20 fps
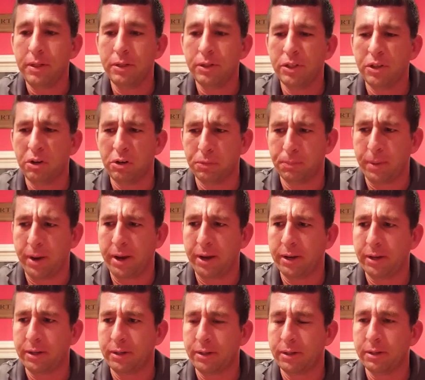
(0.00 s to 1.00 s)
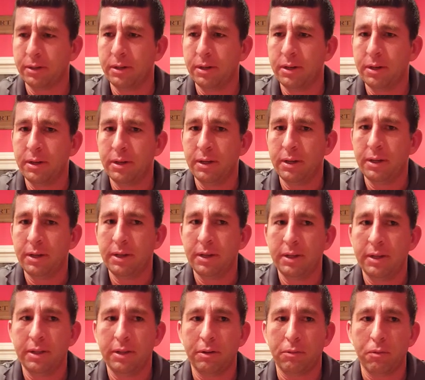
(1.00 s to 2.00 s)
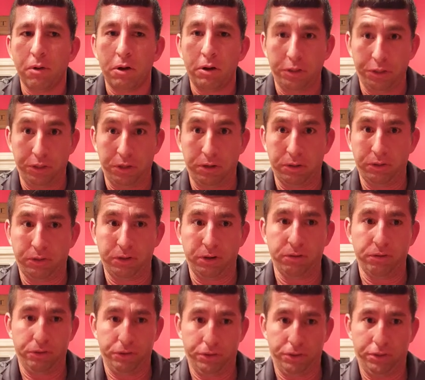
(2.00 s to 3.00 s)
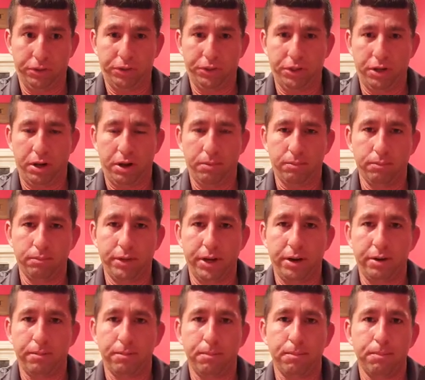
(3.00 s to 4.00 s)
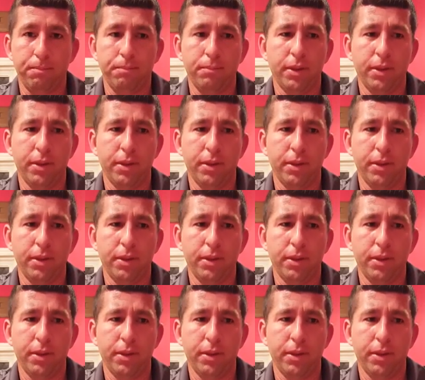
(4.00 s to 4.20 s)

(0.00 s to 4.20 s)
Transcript: Starts back in the Ron Jon Surf Shop down